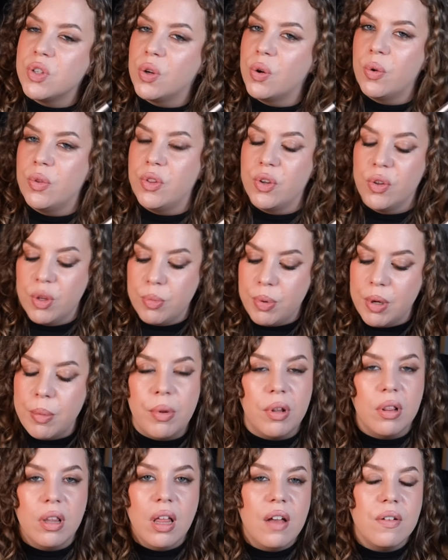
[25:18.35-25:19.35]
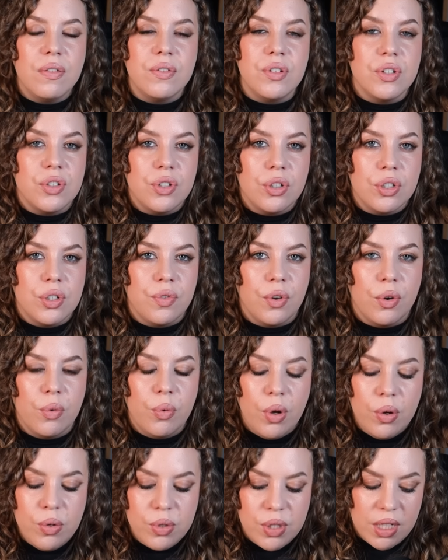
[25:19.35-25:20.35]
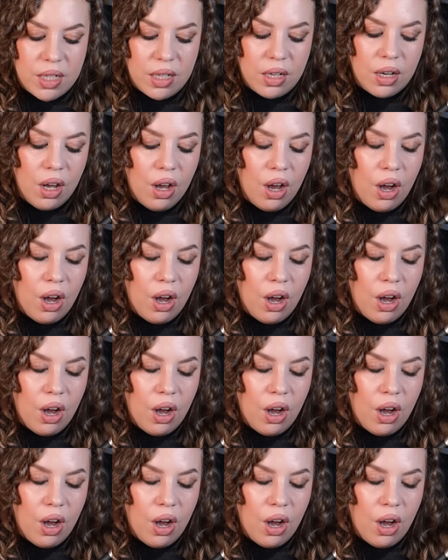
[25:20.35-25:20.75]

So the only people left to search for Rosie